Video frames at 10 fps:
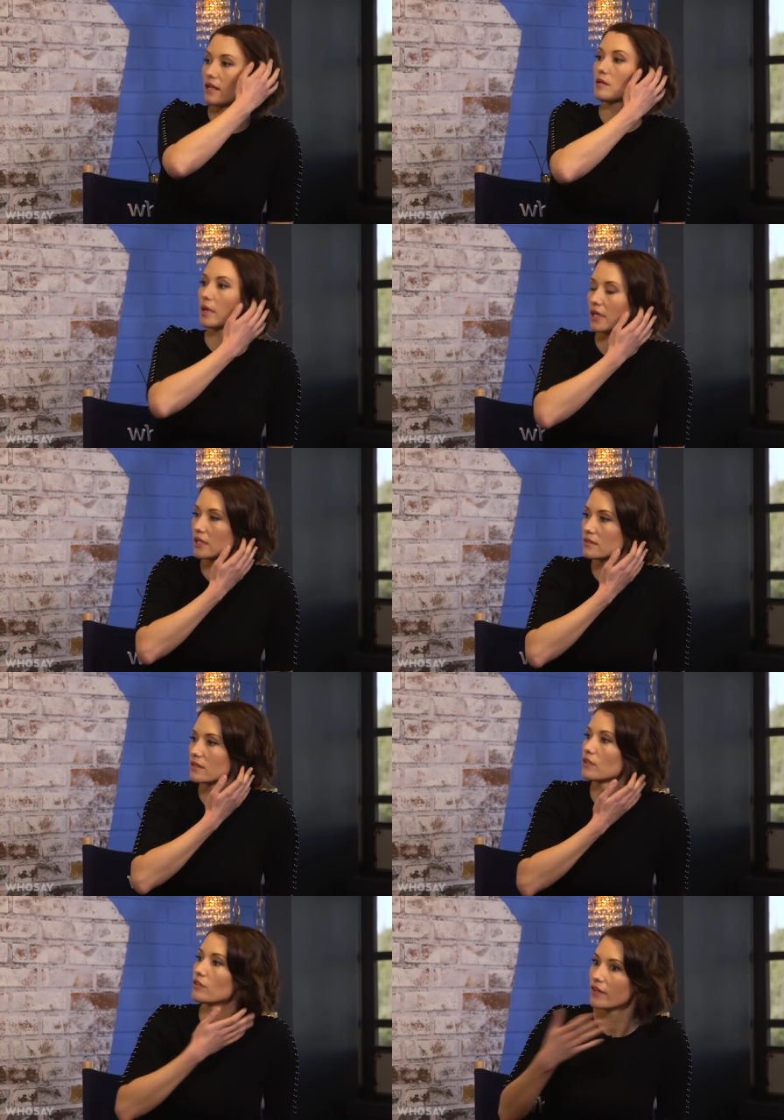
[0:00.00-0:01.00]
anybody? It's
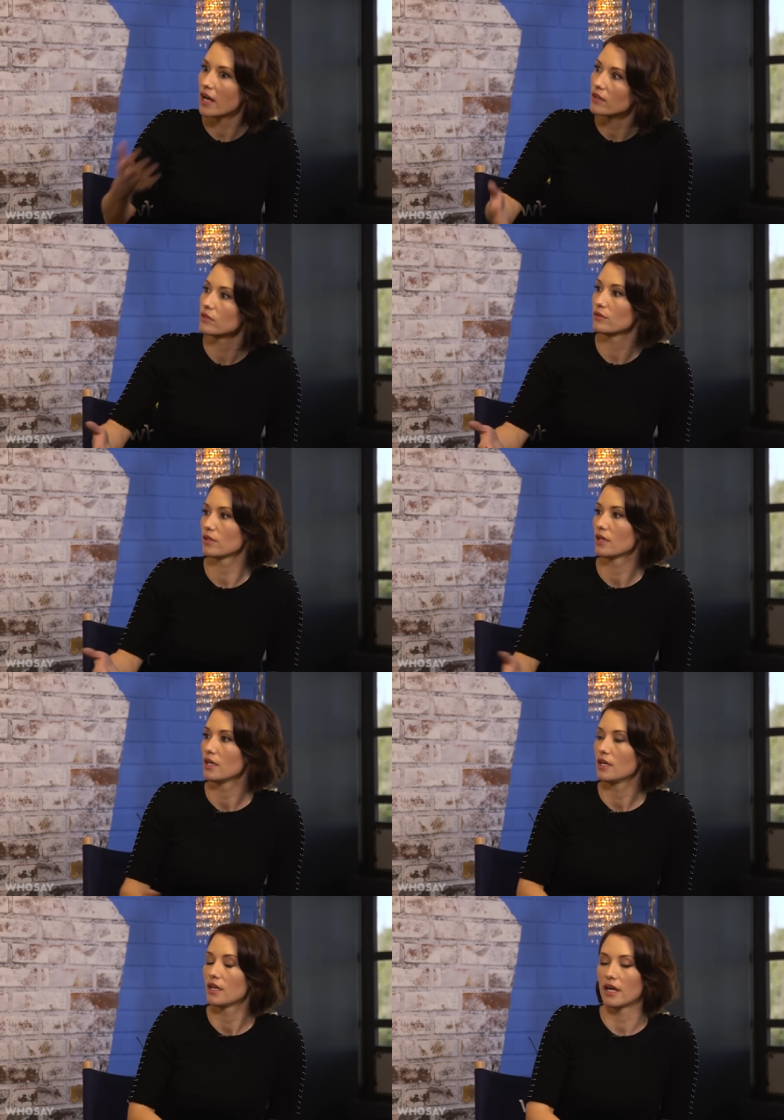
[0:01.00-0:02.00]
like you're valued.
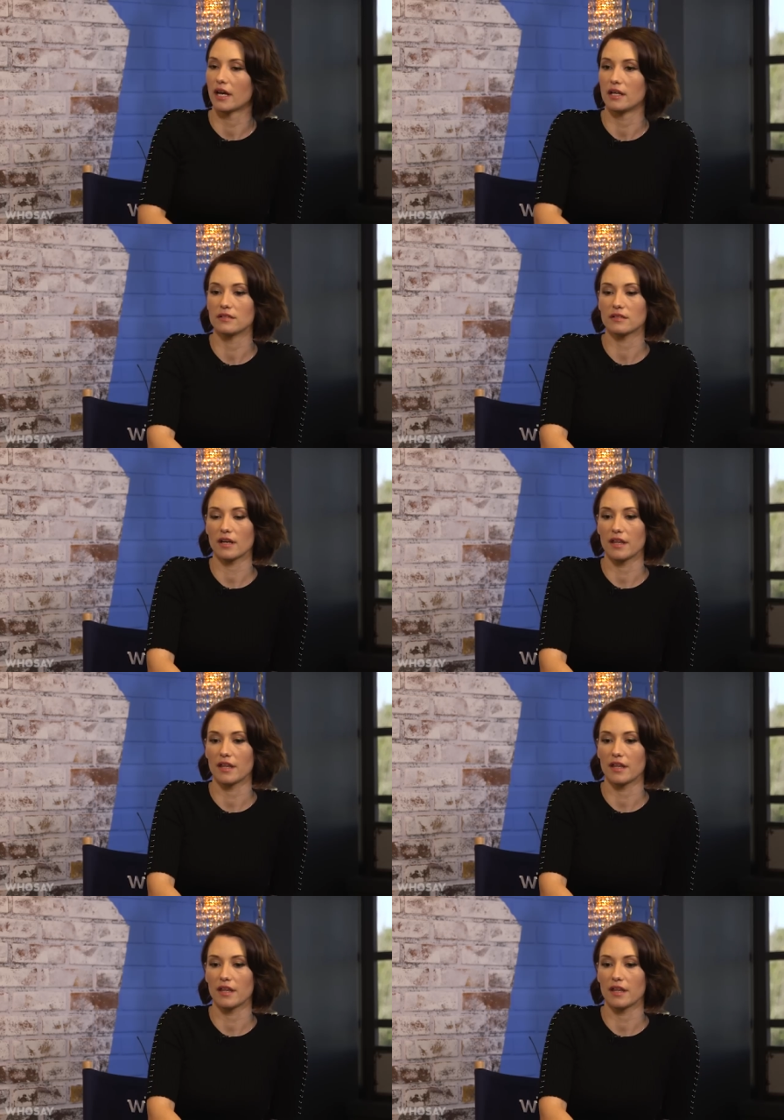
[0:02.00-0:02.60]
And